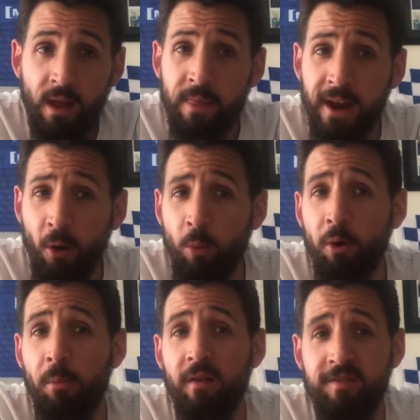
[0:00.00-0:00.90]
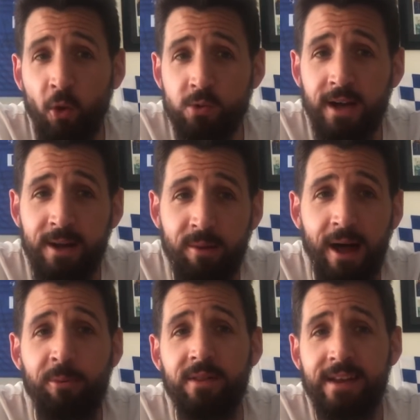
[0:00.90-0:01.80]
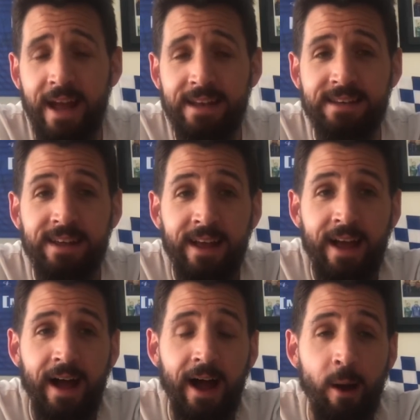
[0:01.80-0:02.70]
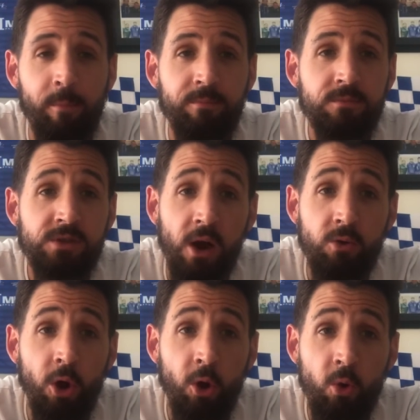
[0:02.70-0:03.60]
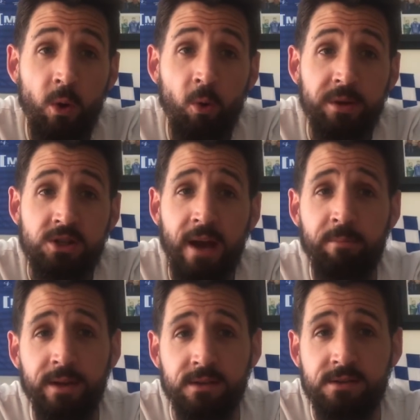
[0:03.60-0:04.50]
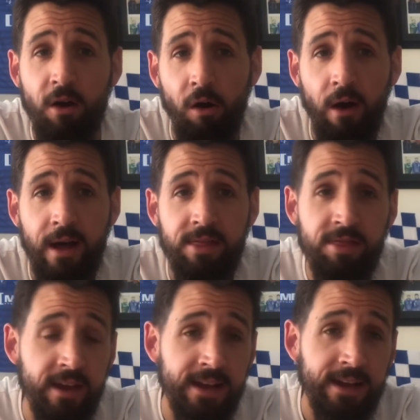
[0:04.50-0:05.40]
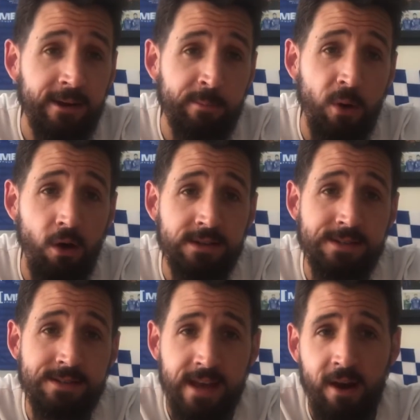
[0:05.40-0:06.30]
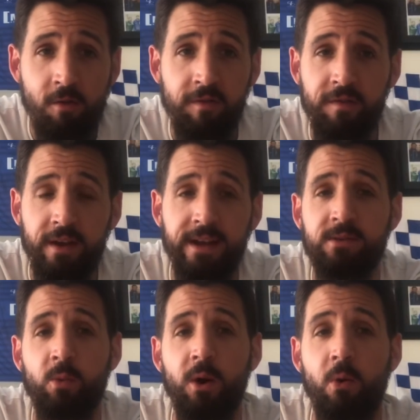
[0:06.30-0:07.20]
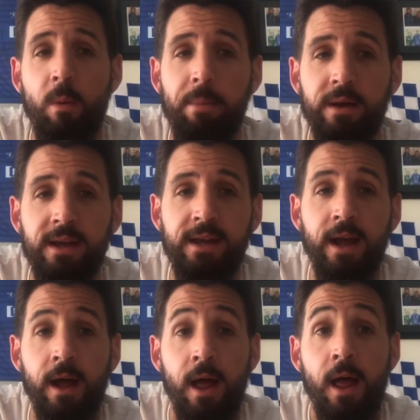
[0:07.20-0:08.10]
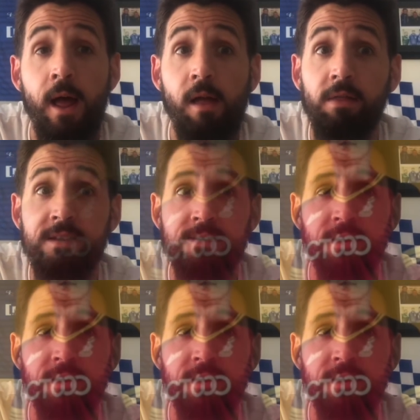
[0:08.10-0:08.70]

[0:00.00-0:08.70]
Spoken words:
and then I will put my full table up at the end. So who will be champions? I think myself it will be this